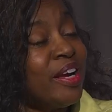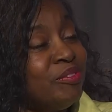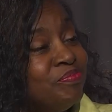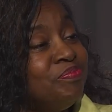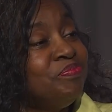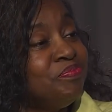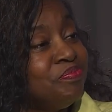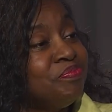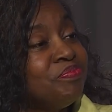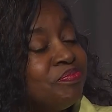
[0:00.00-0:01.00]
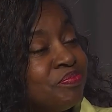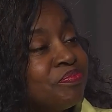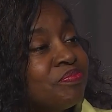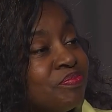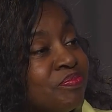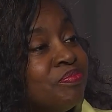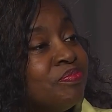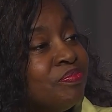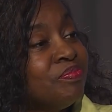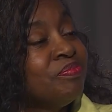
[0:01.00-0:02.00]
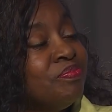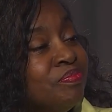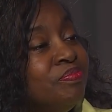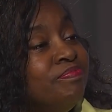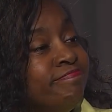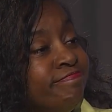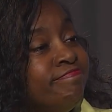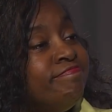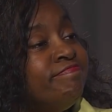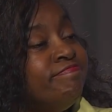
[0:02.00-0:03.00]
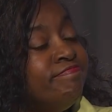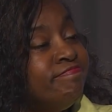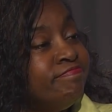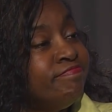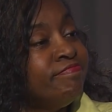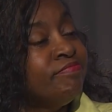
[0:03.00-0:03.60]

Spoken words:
Let other people be the reason why they don't succeed. But I am a